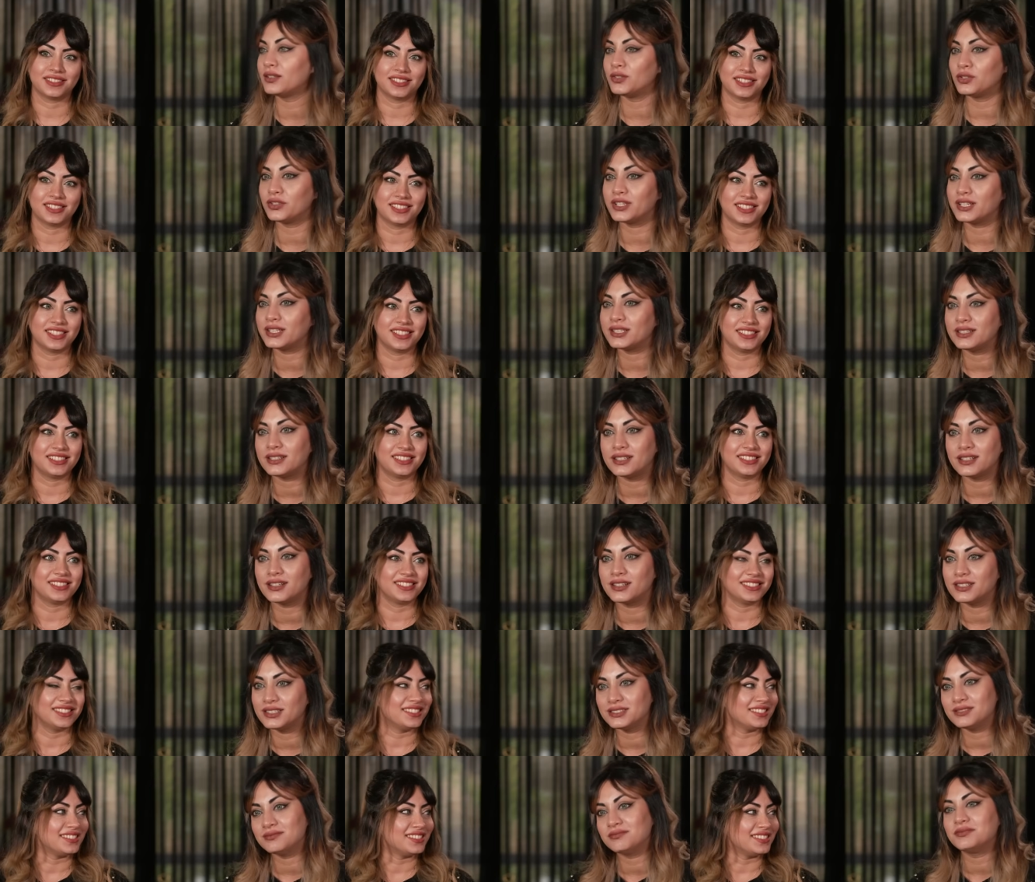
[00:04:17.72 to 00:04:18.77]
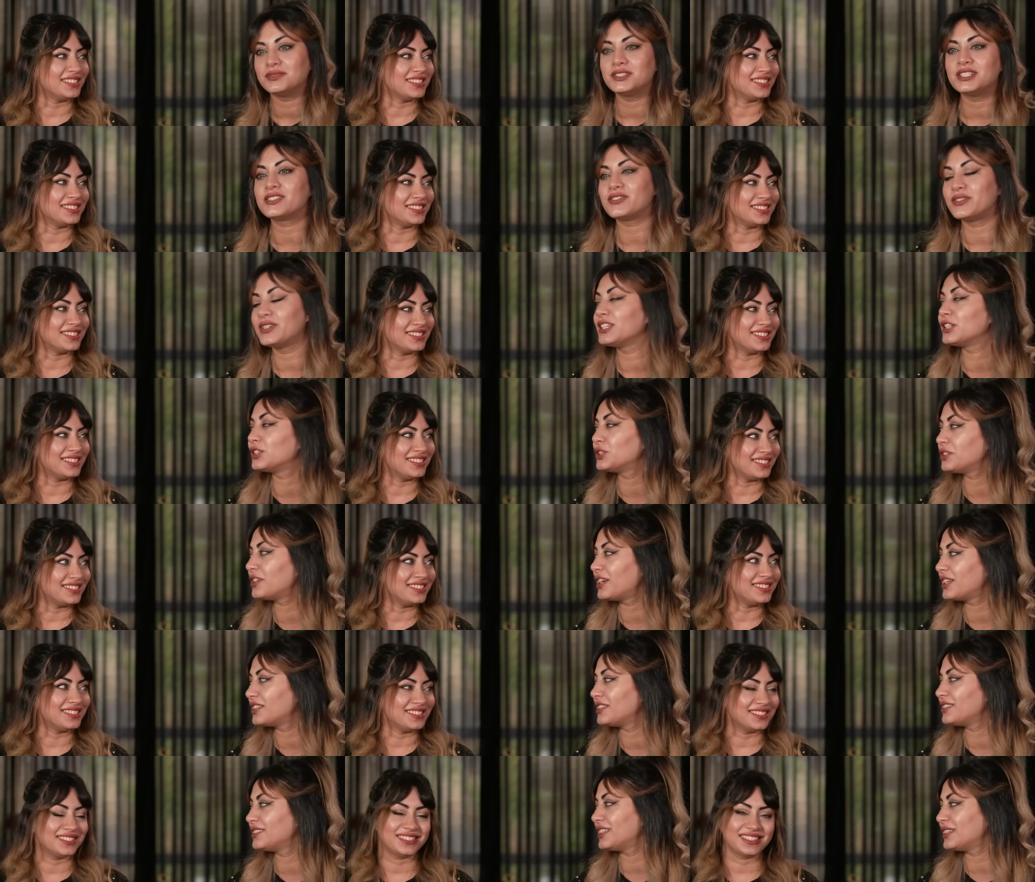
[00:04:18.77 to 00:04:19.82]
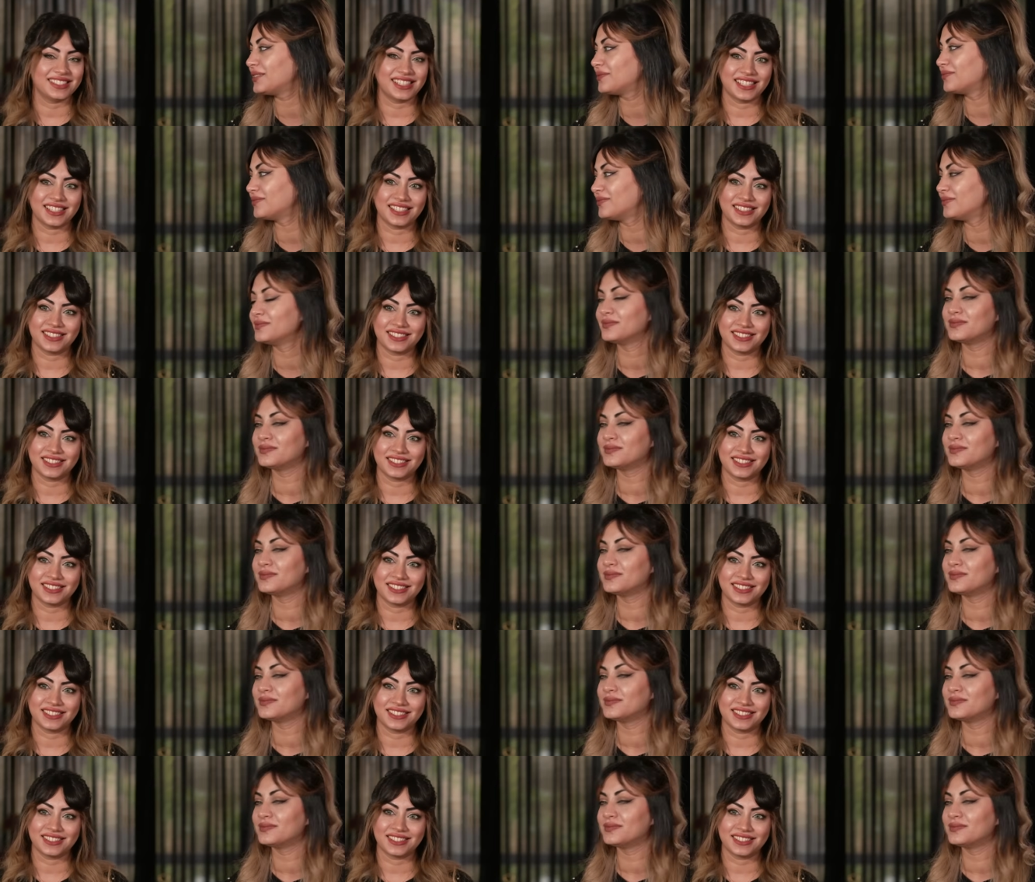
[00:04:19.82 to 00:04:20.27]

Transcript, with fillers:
Speaker 1: together. It's really good, I think. Yeah.